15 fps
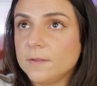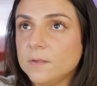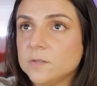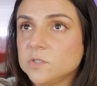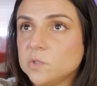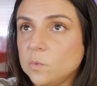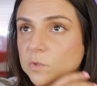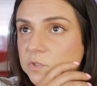
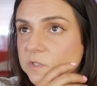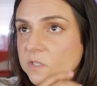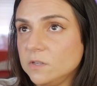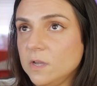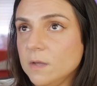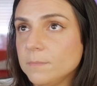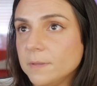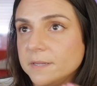So we'll just look
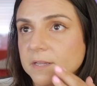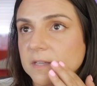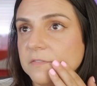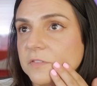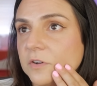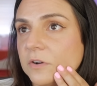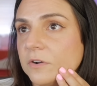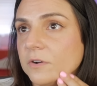up like if
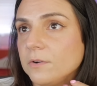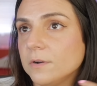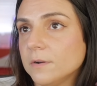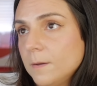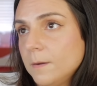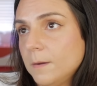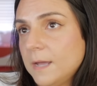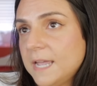there are
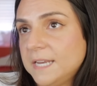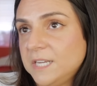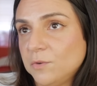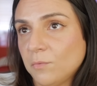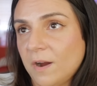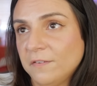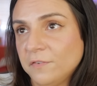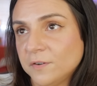any
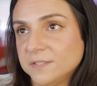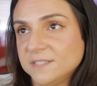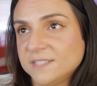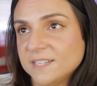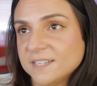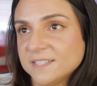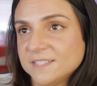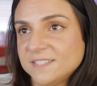
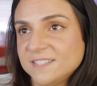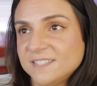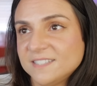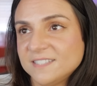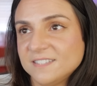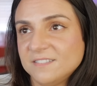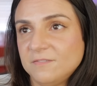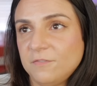
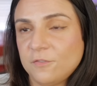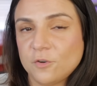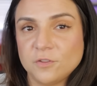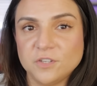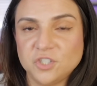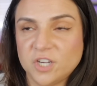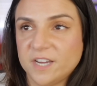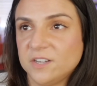references for the
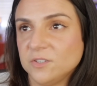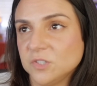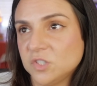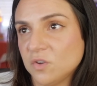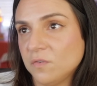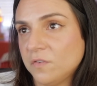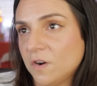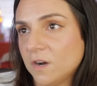channel
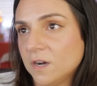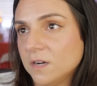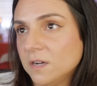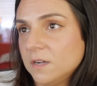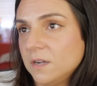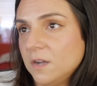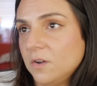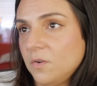so far.
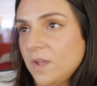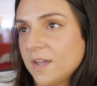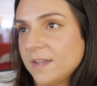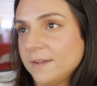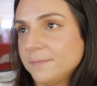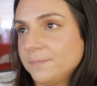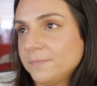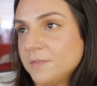Okay,
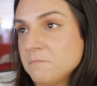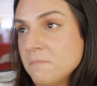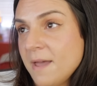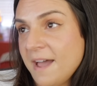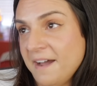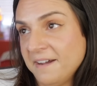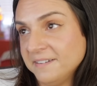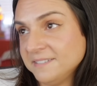The
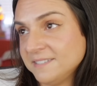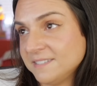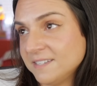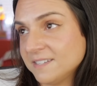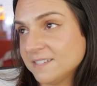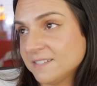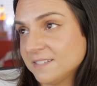Mask.